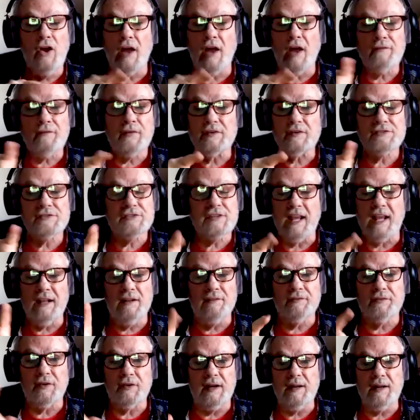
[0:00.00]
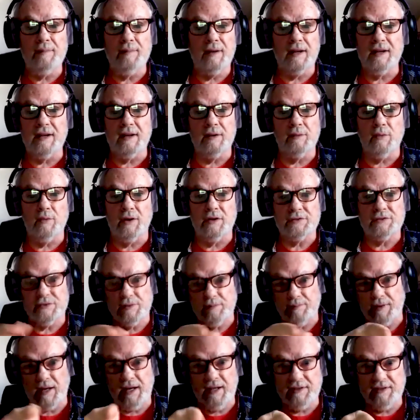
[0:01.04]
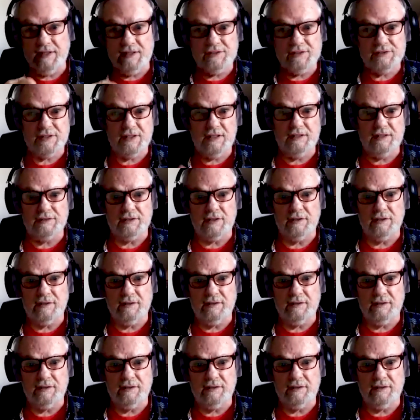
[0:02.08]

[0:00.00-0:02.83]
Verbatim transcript: not for sale for anybody that wants to buy these things?